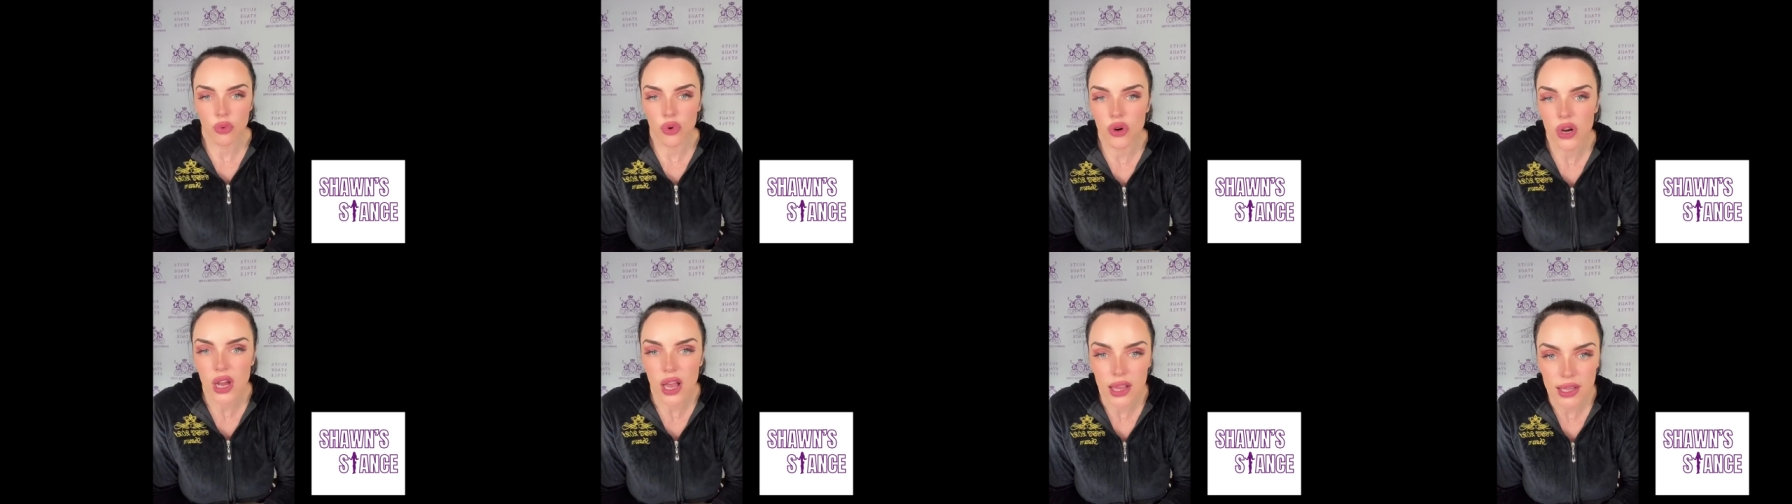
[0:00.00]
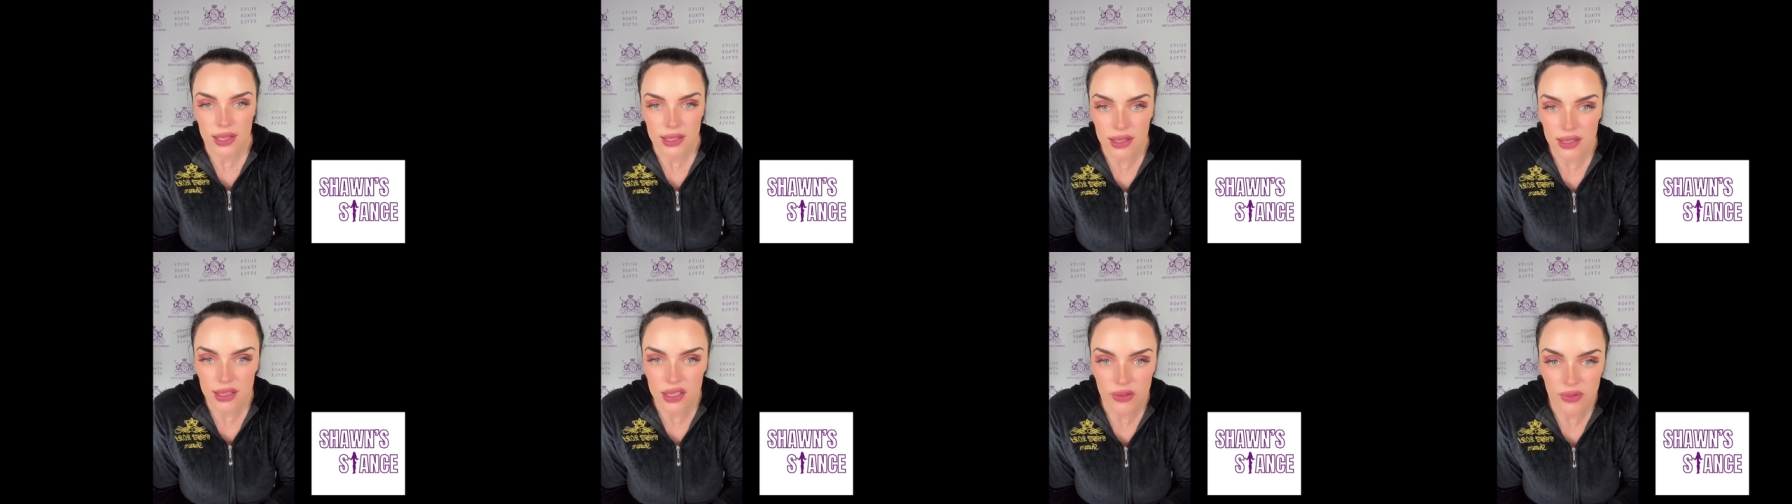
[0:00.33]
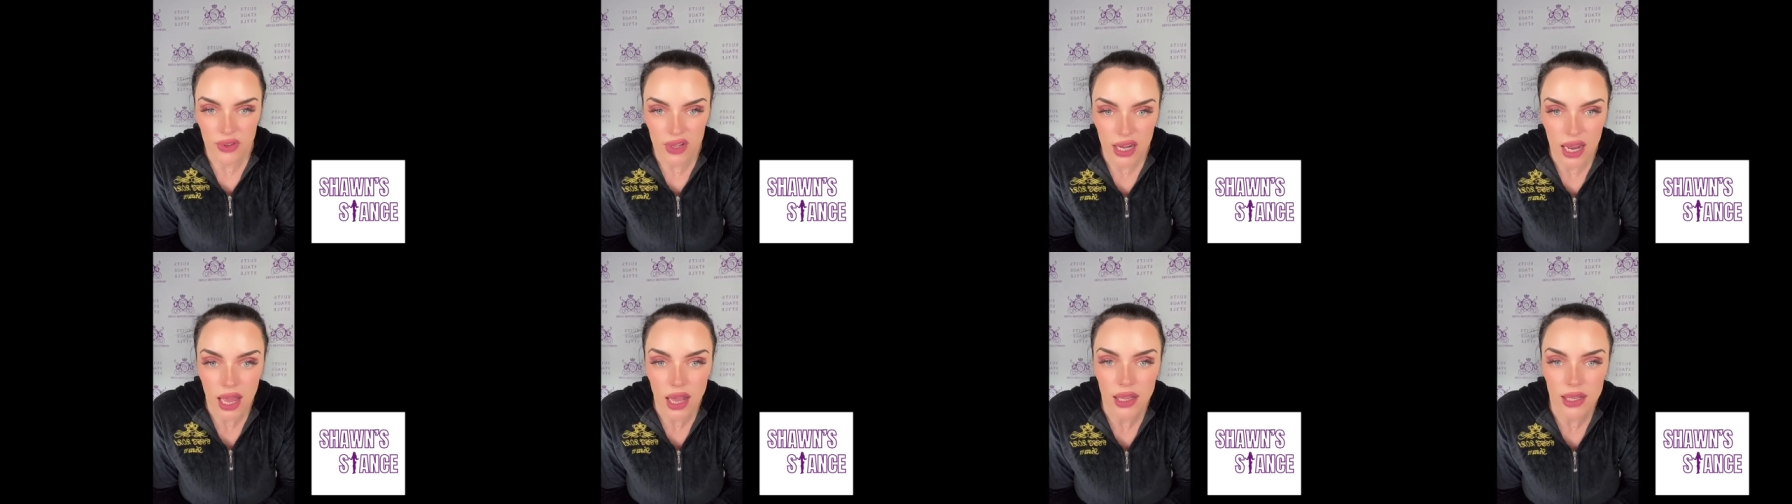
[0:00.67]
paralysis
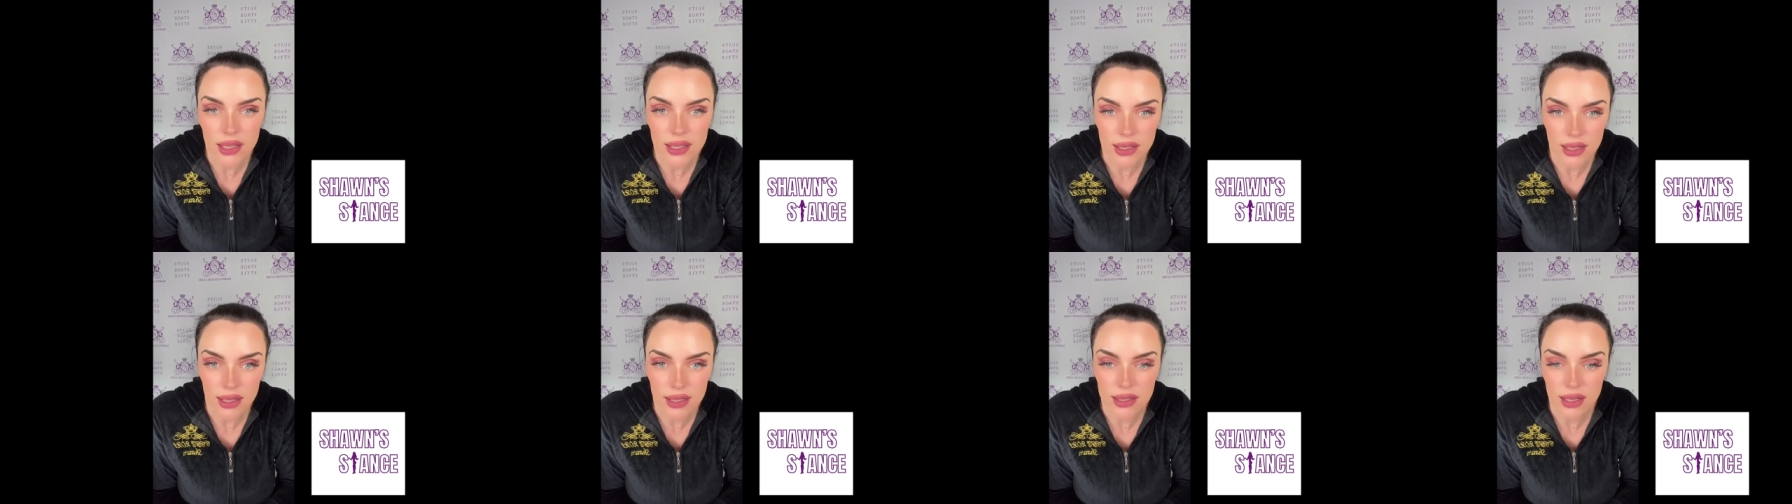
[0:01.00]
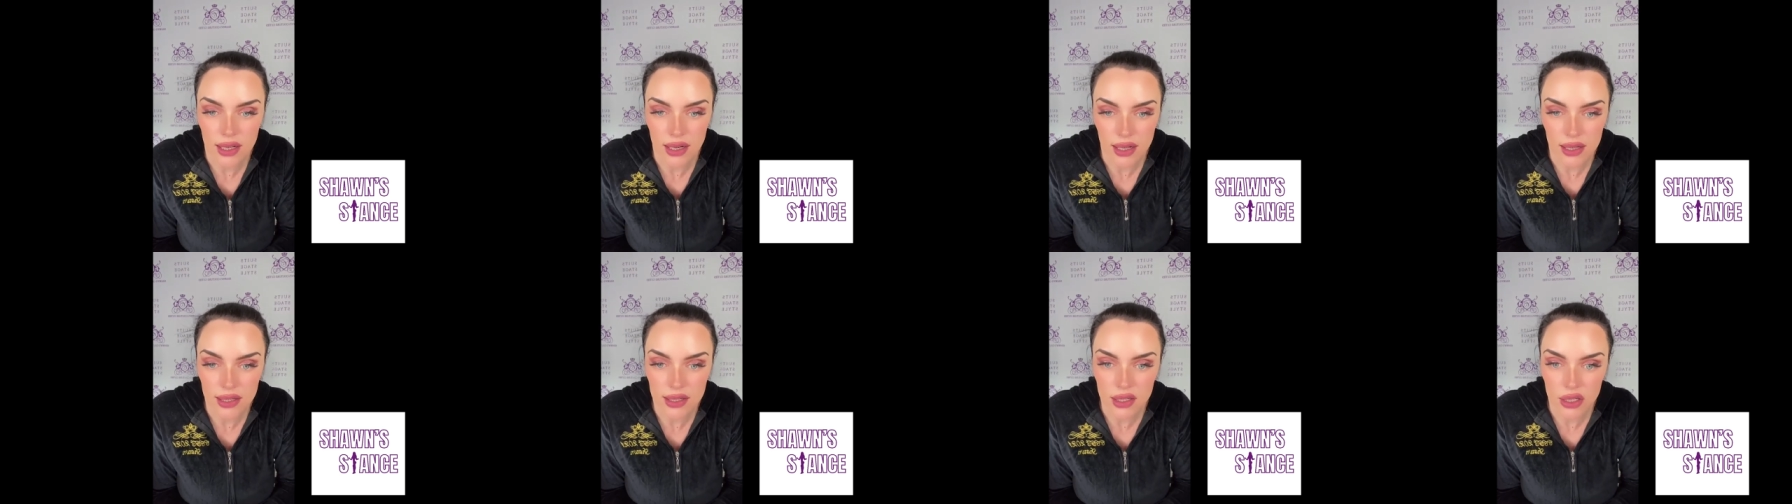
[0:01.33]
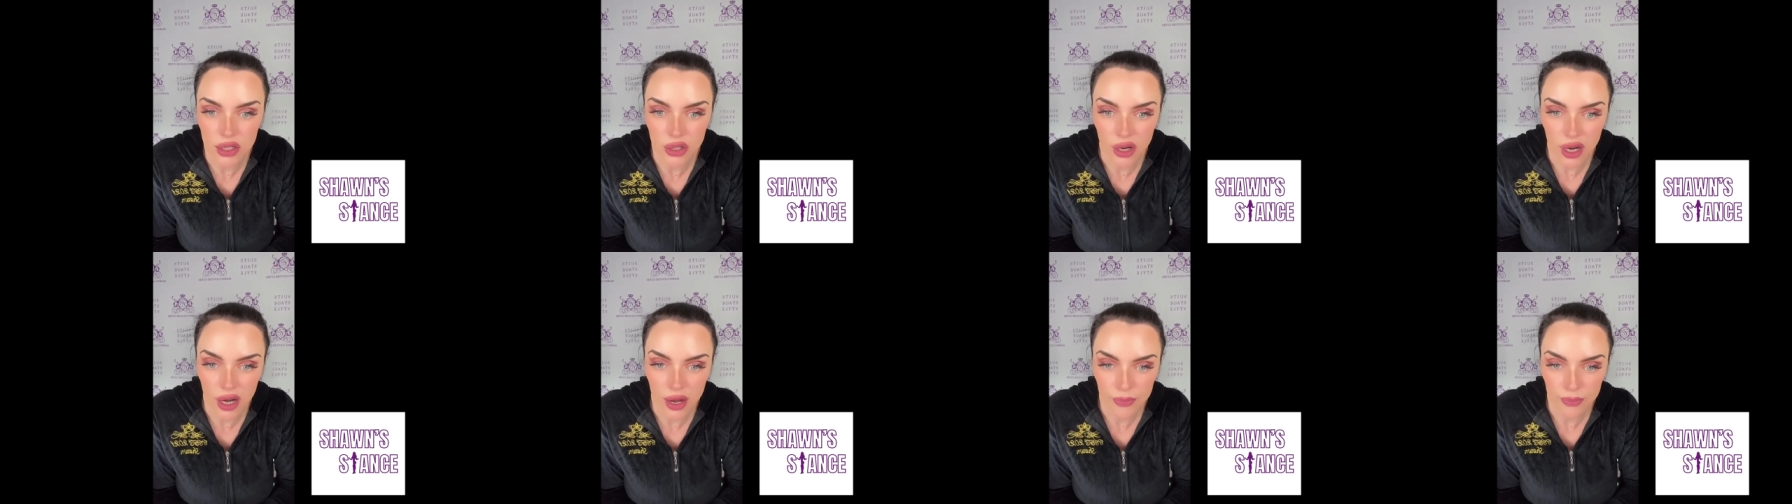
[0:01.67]
of analysis on
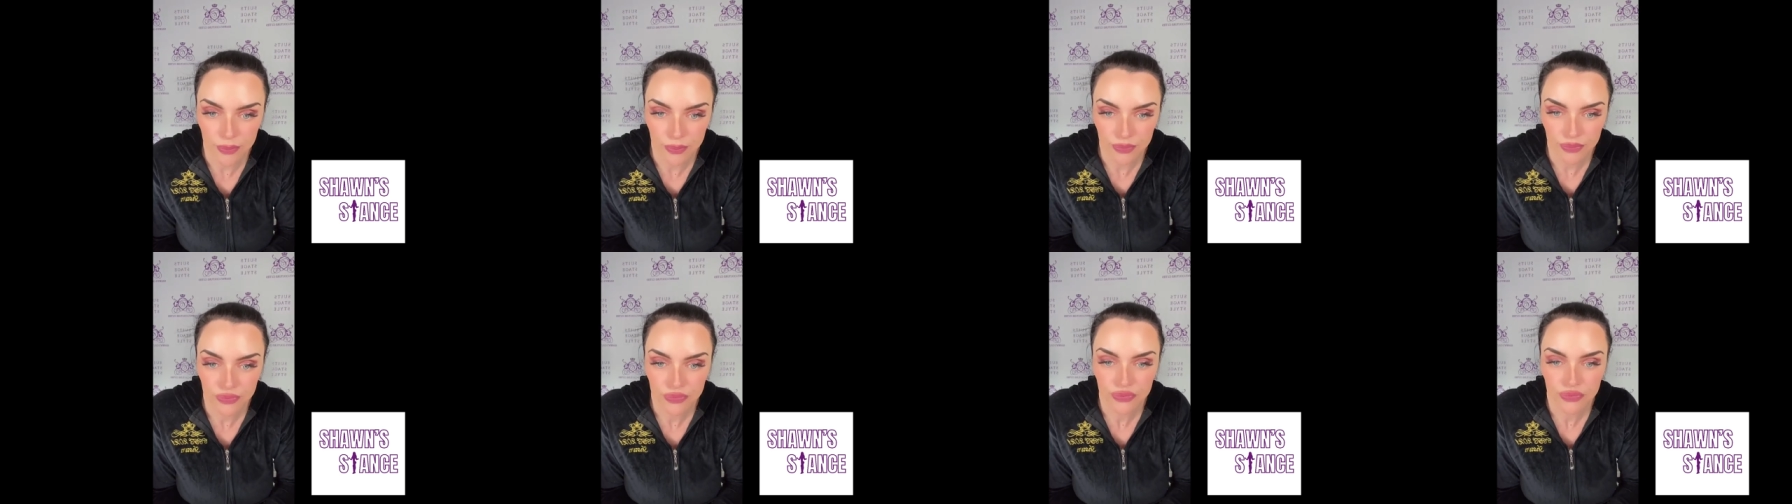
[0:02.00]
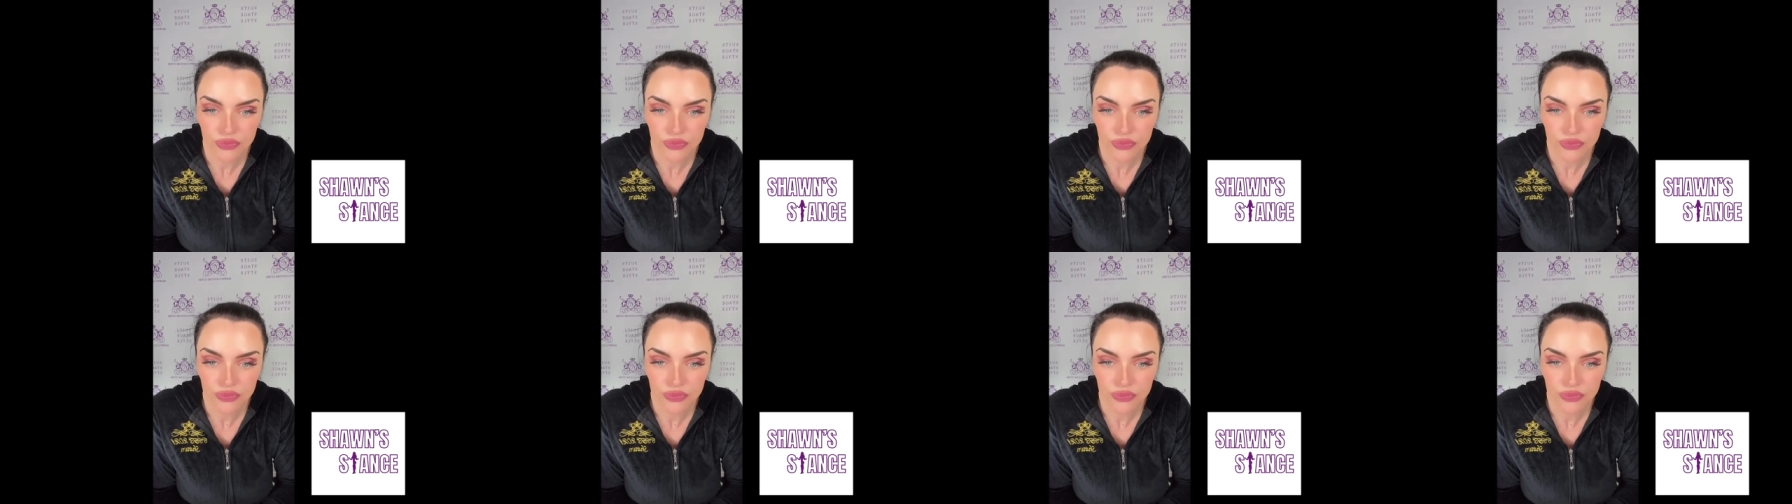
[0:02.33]
Instagram.